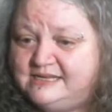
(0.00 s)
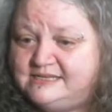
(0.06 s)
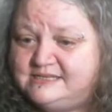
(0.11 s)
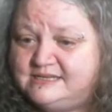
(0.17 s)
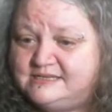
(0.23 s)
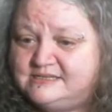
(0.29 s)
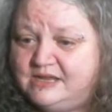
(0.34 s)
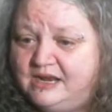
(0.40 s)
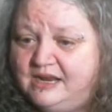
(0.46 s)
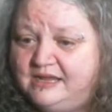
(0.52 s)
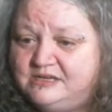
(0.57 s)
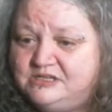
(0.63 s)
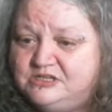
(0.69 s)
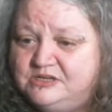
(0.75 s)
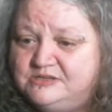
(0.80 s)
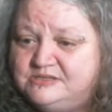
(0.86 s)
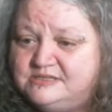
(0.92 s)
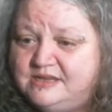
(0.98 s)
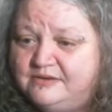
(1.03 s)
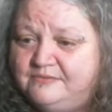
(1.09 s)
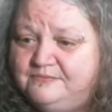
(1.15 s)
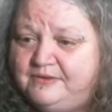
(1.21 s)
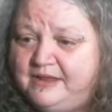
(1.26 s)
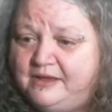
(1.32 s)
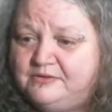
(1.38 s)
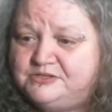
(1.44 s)
says, I like to use
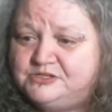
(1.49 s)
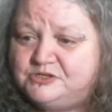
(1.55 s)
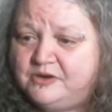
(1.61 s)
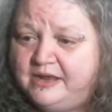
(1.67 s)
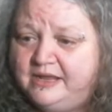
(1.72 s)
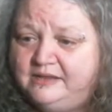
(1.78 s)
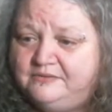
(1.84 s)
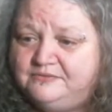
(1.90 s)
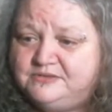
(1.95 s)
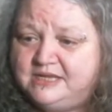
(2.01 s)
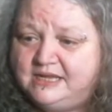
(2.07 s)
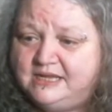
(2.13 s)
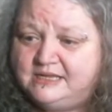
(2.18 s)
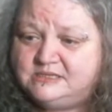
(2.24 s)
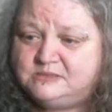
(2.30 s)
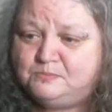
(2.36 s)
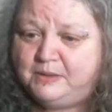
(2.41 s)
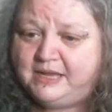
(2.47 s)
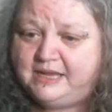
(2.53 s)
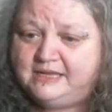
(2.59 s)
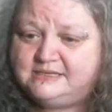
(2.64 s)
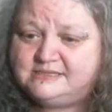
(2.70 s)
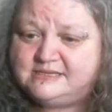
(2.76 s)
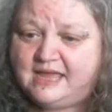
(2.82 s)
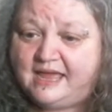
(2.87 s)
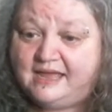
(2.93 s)
sunflowers, Trail of Tears,
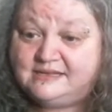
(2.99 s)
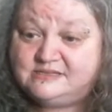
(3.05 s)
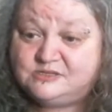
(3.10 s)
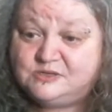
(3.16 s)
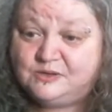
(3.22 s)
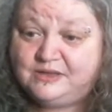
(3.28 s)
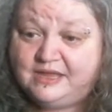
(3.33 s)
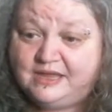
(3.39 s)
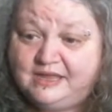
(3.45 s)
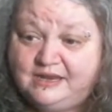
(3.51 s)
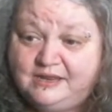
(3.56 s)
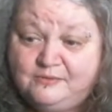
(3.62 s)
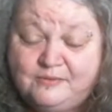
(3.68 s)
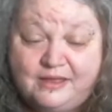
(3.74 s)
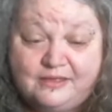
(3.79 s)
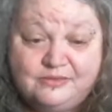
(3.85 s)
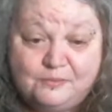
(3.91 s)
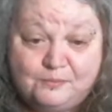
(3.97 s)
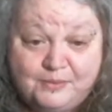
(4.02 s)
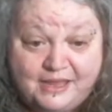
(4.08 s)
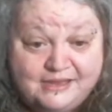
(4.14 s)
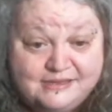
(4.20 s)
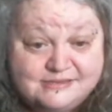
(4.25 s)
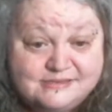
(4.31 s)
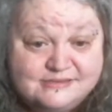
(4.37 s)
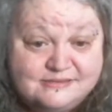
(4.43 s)
beans, and zucchini around the
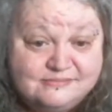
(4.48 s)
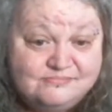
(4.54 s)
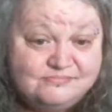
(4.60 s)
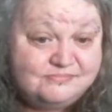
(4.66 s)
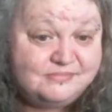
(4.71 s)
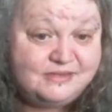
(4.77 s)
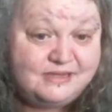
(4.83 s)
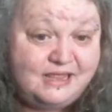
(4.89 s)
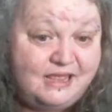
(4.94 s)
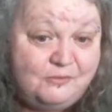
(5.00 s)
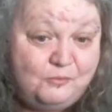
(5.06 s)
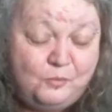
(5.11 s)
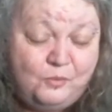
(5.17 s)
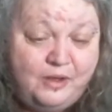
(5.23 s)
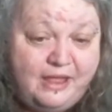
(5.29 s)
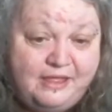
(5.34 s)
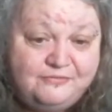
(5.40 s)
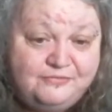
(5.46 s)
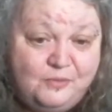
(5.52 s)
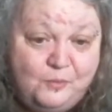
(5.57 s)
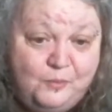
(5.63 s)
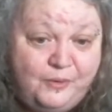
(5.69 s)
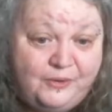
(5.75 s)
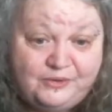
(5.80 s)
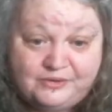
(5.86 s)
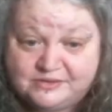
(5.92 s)
base. Whatever
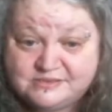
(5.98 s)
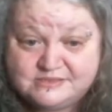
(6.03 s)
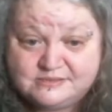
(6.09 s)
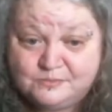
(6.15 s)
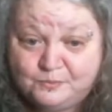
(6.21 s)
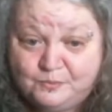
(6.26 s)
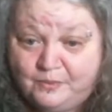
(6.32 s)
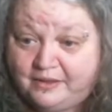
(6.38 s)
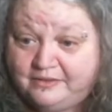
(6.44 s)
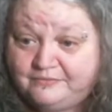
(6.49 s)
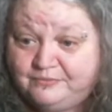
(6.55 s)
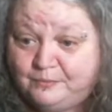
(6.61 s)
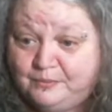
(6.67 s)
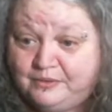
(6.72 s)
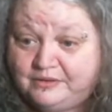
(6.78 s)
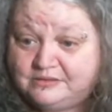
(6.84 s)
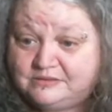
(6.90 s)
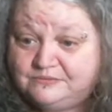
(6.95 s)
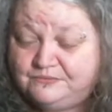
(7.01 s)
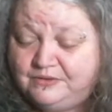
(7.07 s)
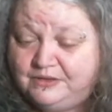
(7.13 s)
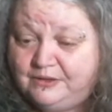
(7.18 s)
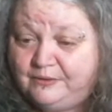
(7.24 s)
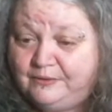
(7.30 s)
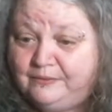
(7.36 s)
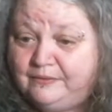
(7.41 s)
works for
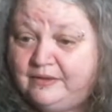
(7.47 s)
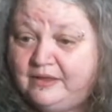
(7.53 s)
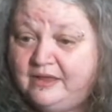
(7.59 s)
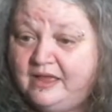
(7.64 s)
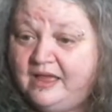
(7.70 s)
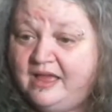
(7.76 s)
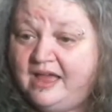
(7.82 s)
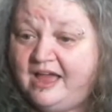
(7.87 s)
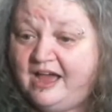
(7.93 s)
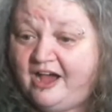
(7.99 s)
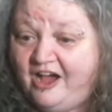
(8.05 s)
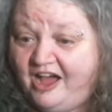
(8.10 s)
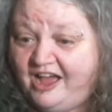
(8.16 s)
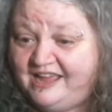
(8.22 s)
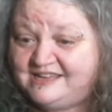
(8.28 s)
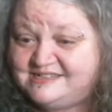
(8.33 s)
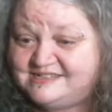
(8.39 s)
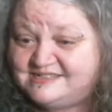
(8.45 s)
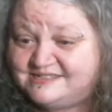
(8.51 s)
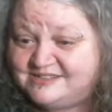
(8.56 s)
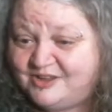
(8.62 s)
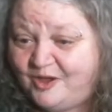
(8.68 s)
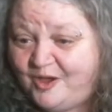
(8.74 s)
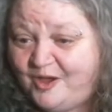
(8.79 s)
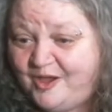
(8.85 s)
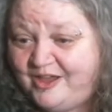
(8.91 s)
you. Hi,
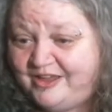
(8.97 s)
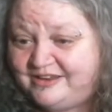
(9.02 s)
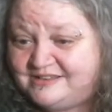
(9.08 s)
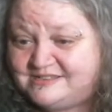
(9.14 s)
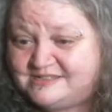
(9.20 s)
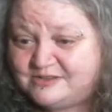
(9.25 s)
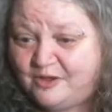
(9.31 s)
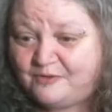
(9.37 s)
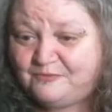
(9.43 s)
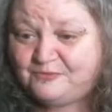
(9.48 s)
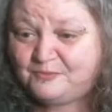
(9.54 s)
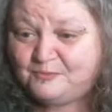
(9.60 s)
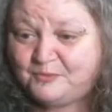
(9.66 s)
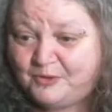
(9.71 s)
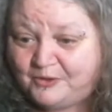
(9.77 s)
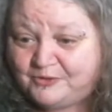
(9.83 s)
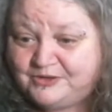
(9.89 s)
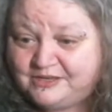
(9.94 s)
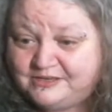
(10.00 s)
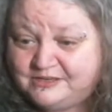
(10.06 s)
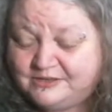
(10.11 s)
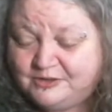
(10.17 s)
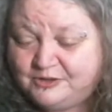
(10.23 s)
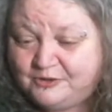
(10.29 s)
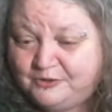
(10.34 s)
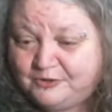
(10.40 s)
Scott. Scott from
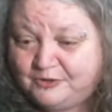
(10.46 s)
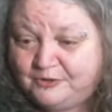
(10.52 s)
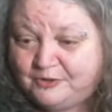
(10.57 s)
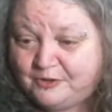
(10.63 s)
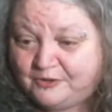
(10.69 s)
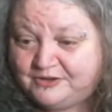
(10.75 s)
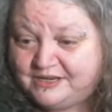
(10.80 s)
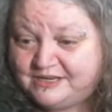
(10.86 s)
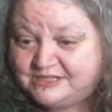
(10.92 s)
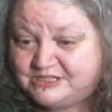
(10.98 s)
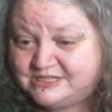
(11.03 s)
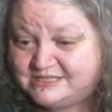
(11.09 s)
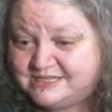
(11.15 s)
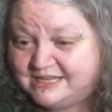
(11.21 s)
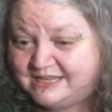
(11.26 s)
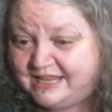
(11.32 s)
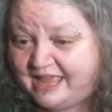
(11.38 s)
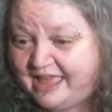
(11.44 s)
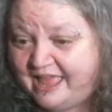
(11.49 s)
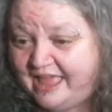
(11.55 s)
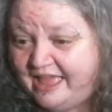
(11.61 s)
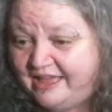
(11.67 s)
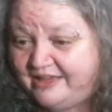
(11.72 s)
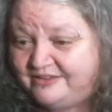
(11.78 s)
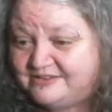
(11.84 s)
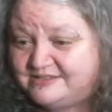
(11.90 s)
Cuckoo Cottage is in the
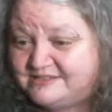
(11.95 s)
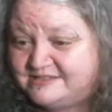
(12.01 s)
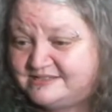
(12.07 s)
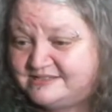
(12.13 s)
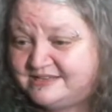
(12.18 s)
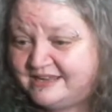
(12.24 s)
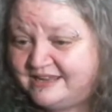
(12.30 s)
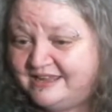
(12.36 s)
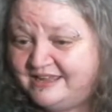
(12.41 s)
house.